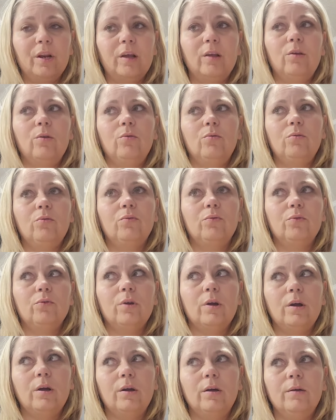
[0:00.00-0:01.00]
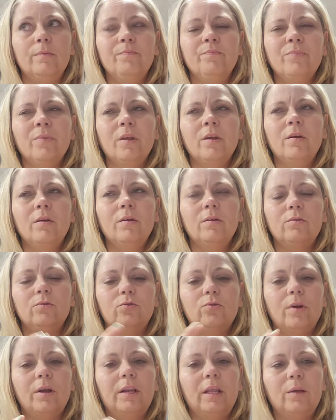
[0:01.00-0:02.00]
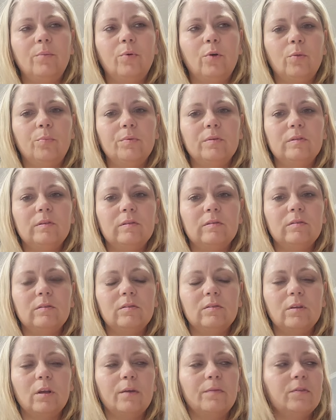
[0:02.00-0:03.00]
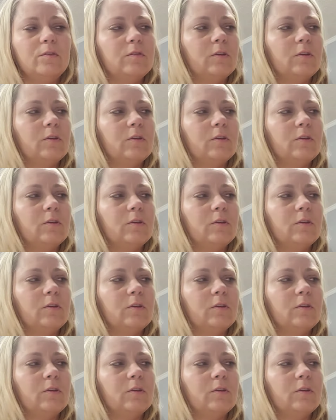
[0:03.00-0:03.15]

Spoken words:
that I use for training purposes and stuff.